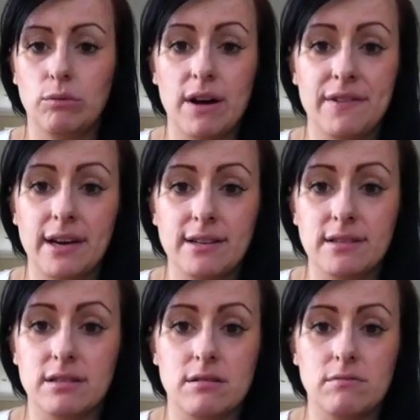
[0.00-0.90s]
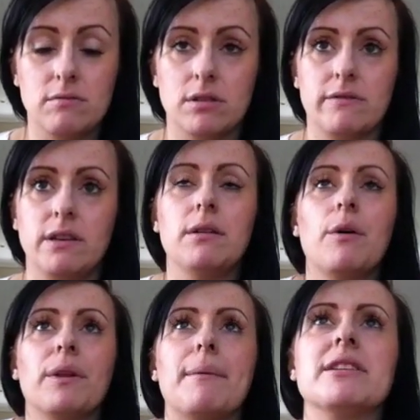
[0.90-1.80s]
whatever that is. I don't really know
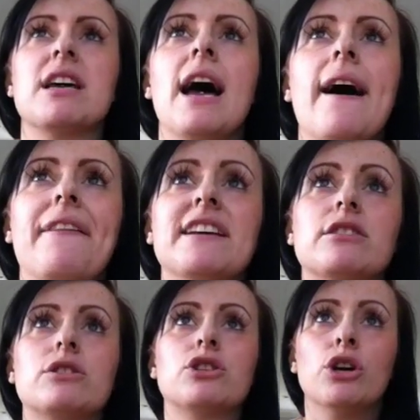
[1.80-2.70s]
what that is. And there's